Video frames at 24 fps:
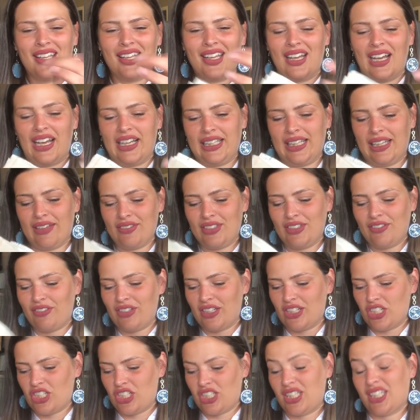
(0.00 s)
I'd love to
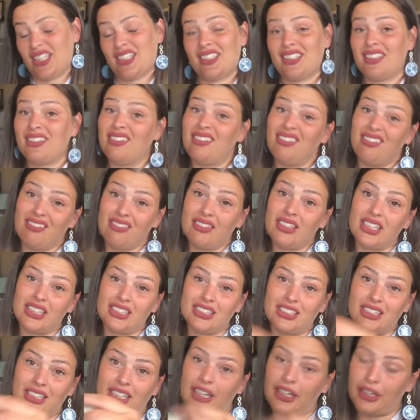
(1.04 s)
finish
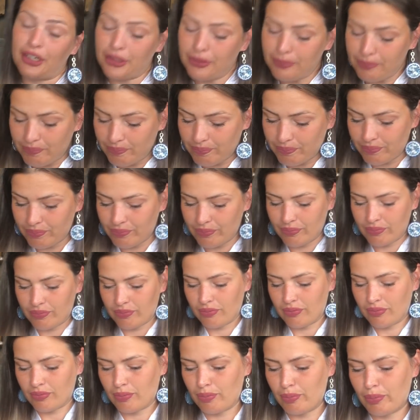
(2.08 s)
this year,
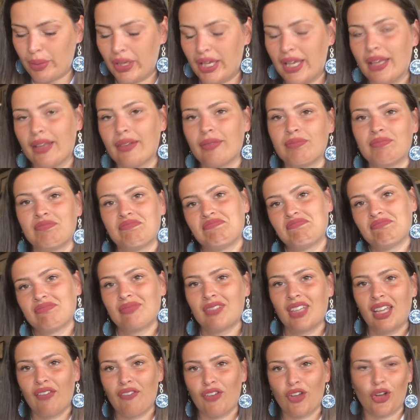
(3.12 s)
but
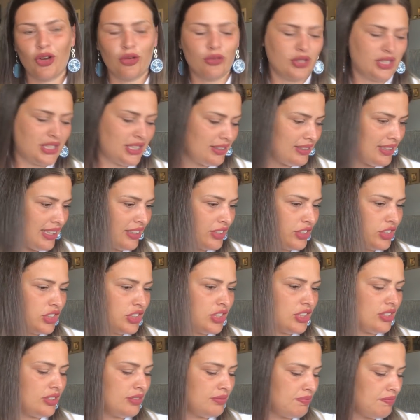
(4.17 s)
if it goes till next
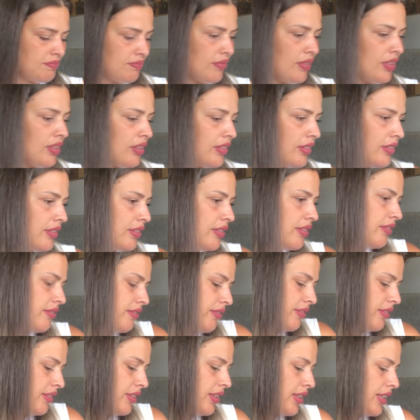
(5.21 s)
year,
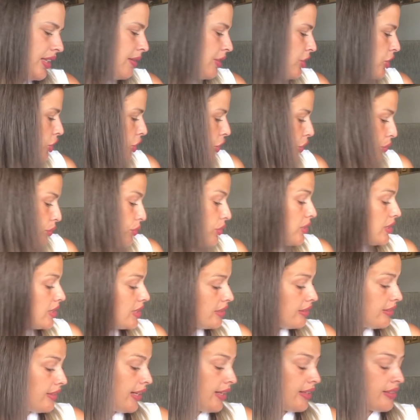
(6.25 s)
it goes
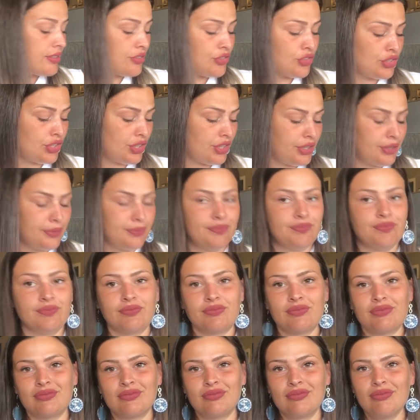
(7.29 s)
till next year.
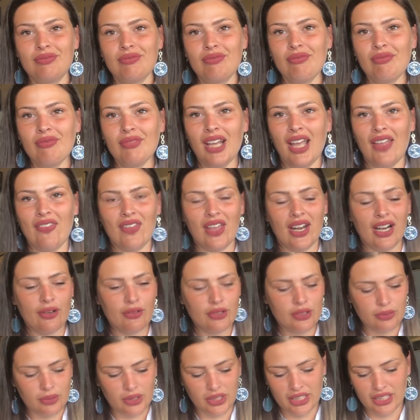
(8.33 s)
And then I
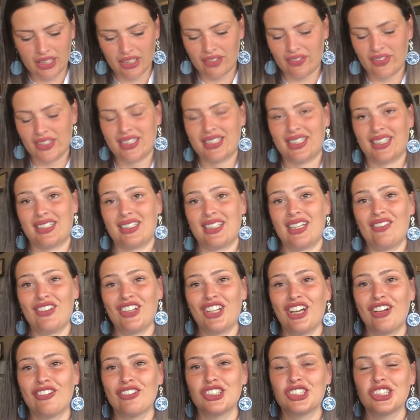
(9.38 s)
was working on this, doesn't have a
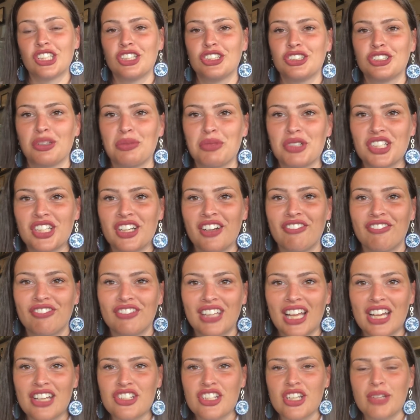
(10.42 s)
cover chart, so I'm just gonna
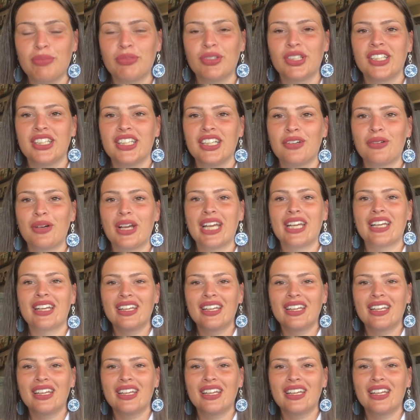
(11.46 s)
flash up really quick.